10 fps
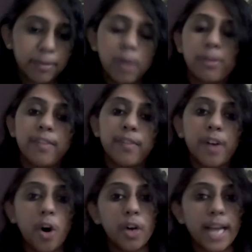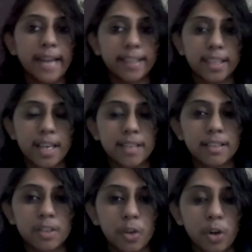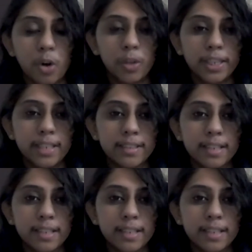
You have all had classes on all these